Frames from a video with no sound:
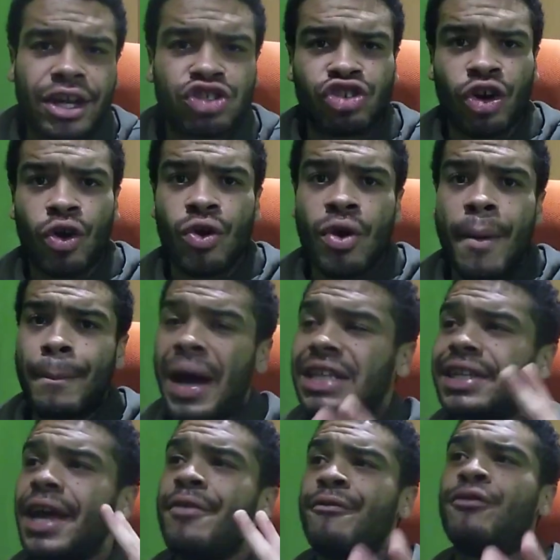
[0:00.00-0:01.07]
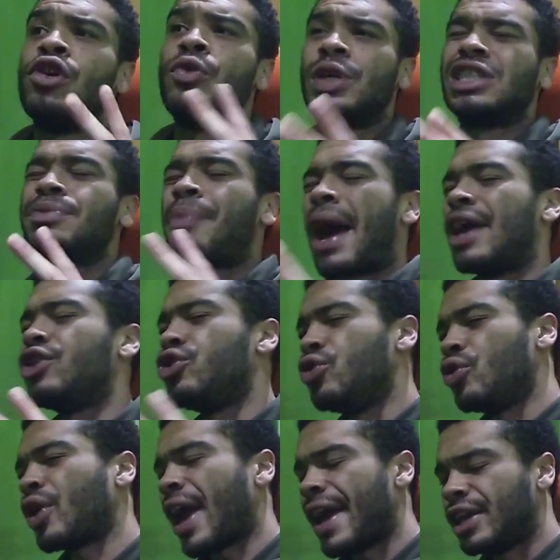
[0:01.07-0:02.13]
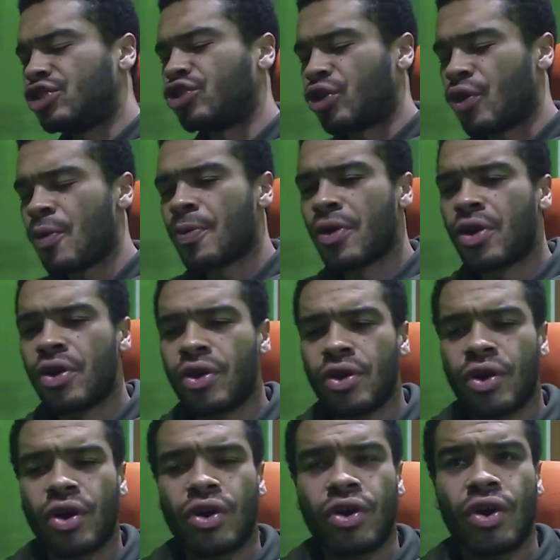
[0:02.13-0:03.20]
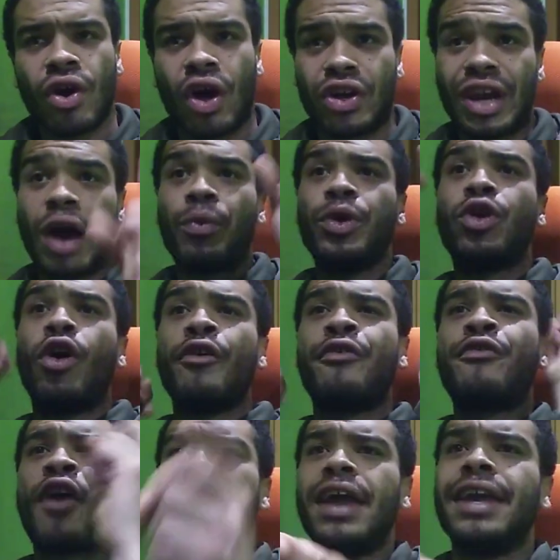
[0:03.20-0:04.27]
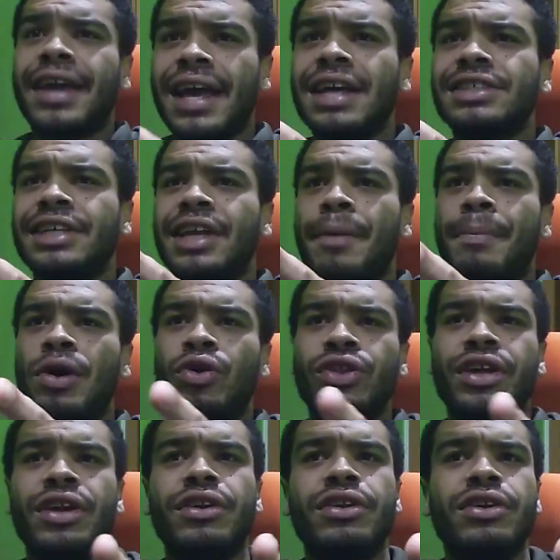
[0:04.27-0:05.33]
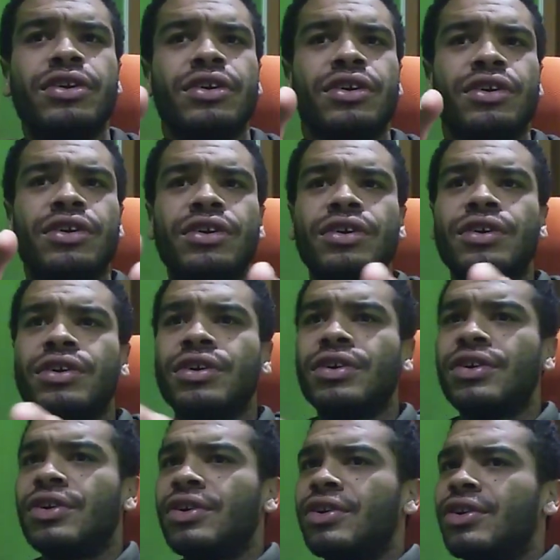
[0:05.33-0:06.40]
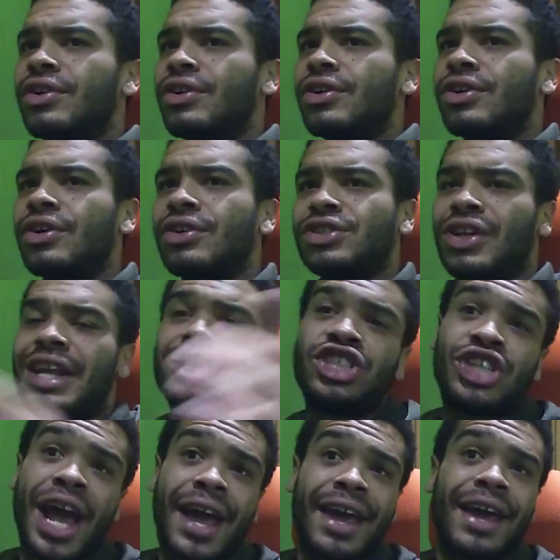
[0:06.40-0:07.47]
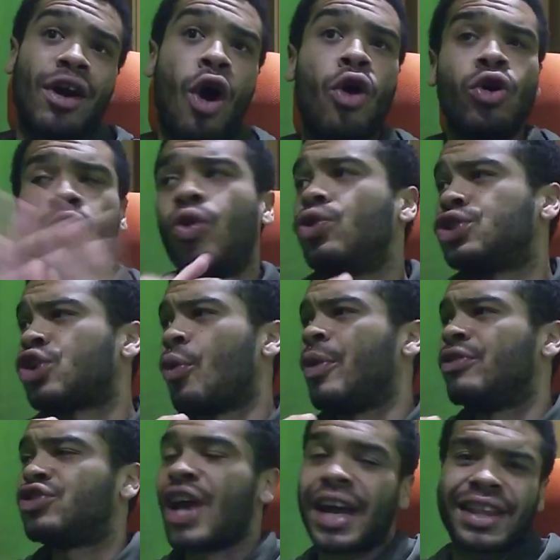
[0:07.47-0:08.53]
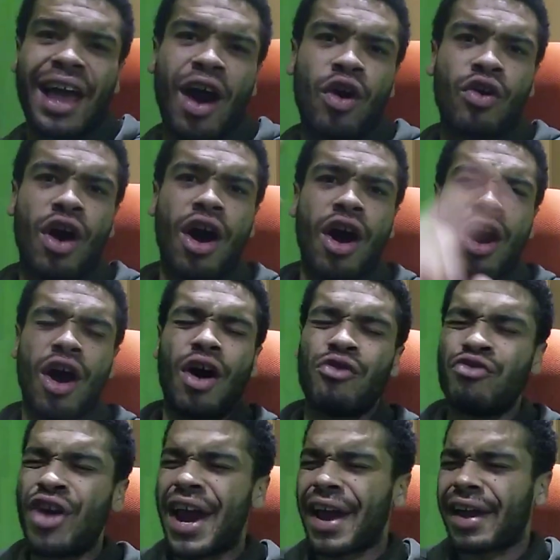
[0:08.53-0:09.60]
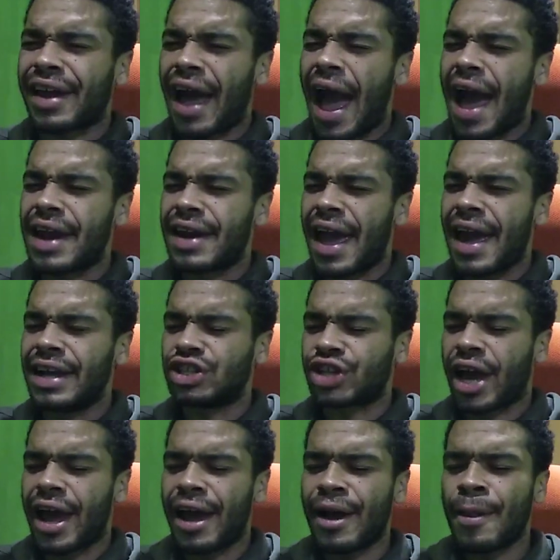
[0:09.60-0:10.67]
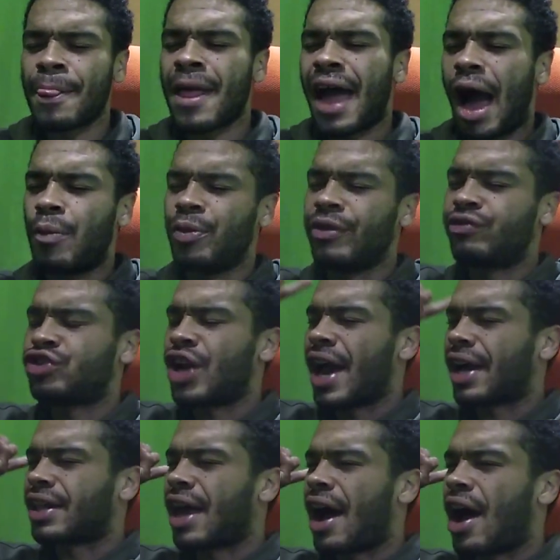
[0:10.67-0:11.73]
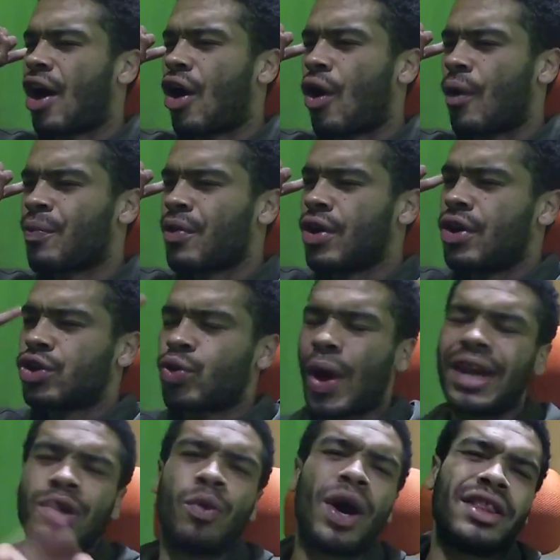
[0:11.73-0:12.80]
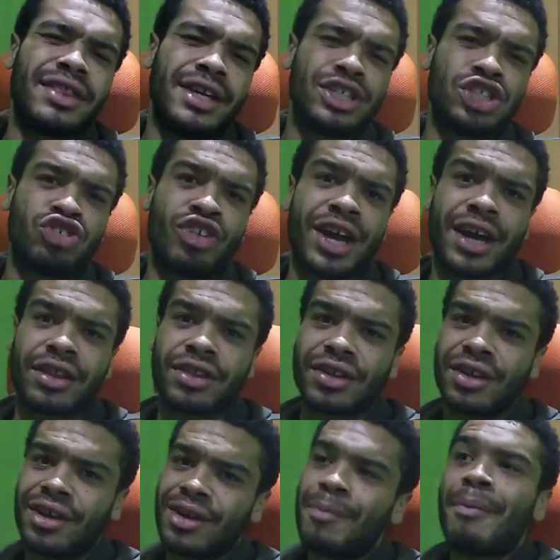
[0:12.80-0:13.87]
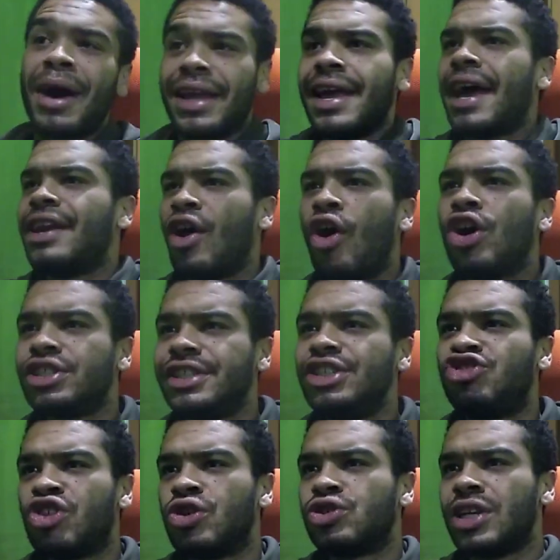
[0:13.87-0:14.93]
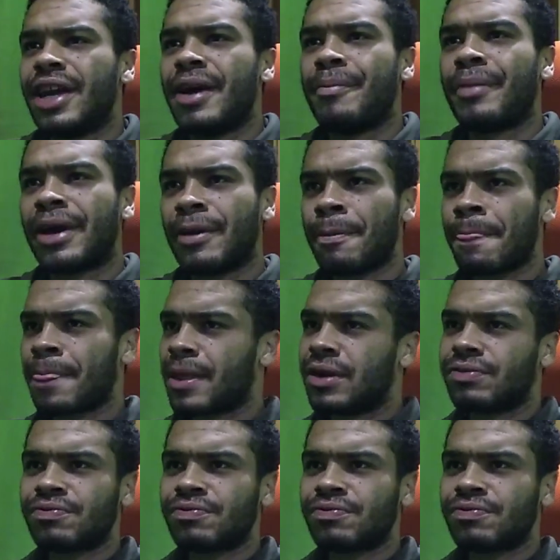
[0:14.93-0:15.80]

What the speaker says: drill, but it's influenced by UK drill. And now we've got 30KINGZ in the building. So let's check it. Also, we've checked out Rick and HK, and we've checked out 21 District. But yeah, the Aussie drill's lit, man.